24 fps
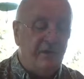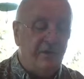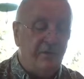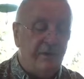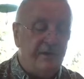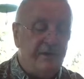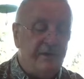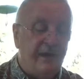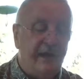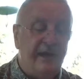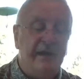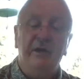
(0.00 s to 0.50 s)

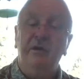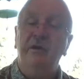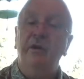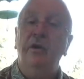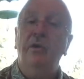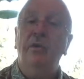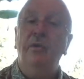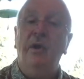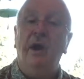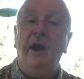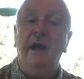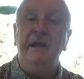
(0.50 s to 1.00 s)
north
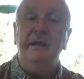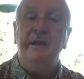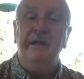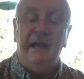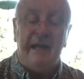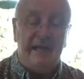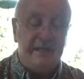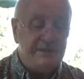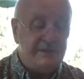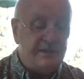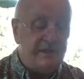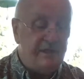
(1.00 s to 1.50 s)
Idaho. Hi,
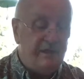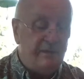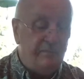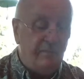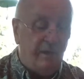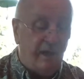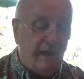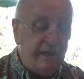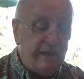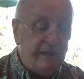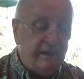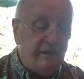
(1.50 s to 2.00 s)
Nancy and
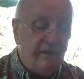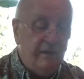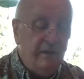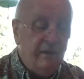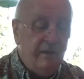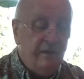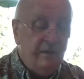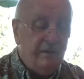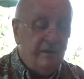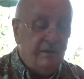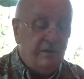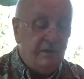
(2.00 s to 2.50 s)
Mike.
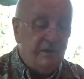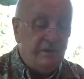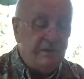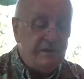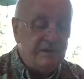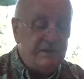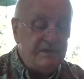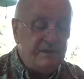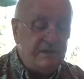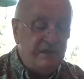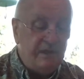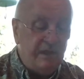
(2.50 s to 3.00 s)
Good to
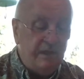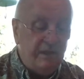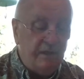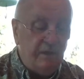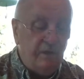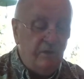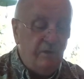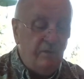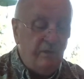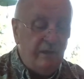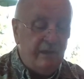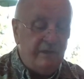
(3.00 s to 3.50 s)
see
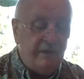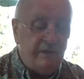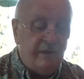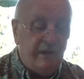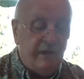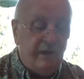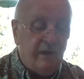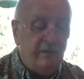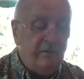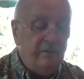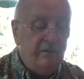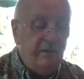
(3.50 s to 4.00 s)
you in
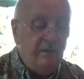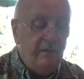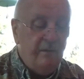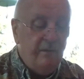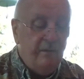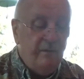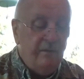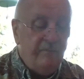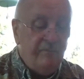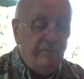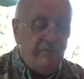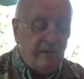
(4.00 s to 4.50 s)
there.
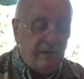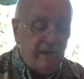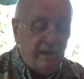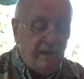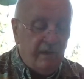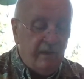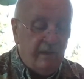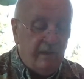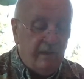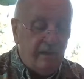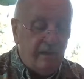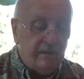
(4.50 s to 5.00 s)

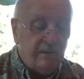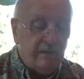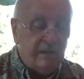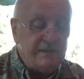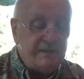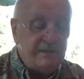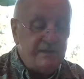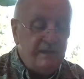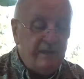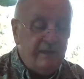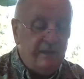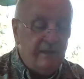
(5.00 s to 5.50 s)
And
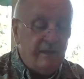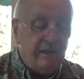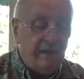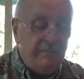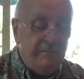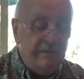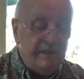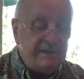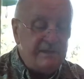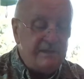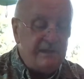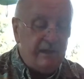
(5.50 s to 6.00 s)
let's see, did I
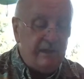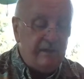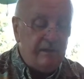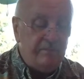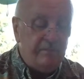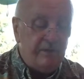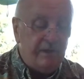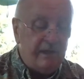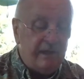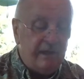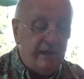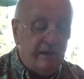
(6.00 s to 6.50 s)
miss
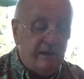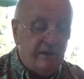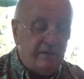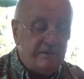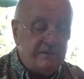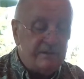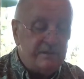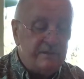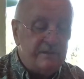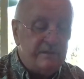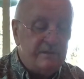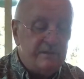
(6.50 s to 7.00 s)
anybody
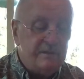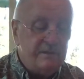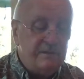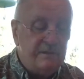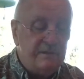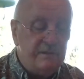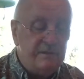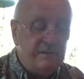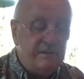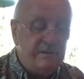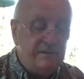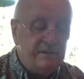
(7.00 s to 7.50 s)

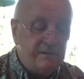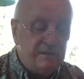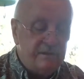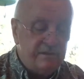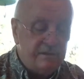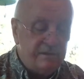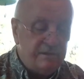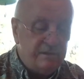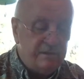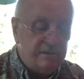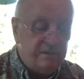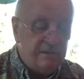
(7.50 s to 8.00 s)
else?
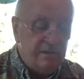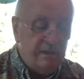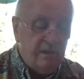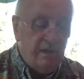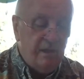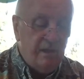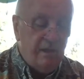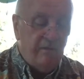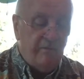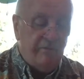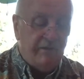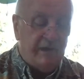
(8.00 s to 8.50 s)

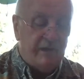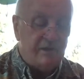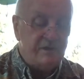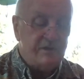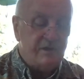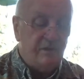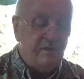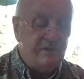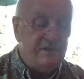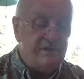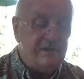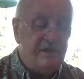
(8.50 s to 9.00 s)
There's
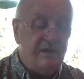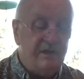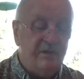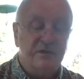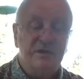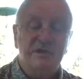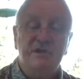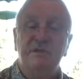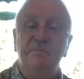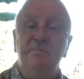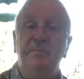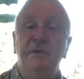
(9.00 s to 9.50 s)
Lucille
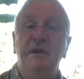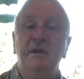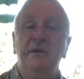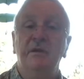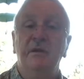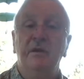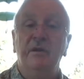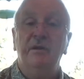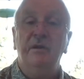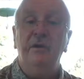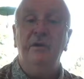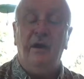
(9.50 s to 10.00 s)

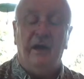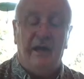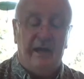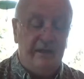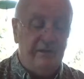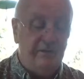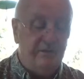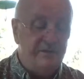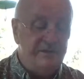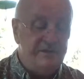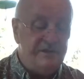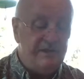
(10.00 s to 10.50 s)
Spindler. Hi,
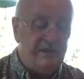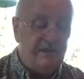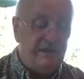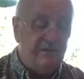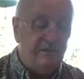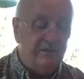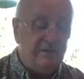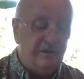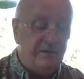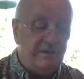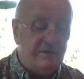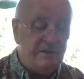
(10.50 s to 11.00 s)
Lucille.
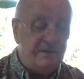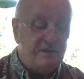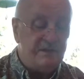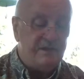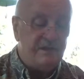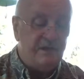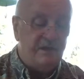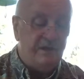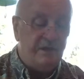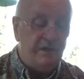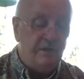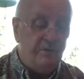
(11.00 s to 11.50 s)
Good to
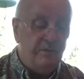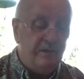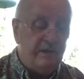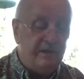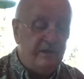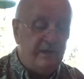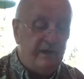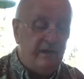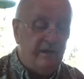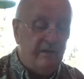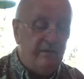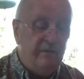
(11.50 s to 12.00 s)
see you in
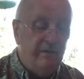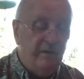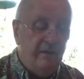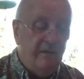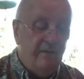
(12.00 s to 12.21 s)
there.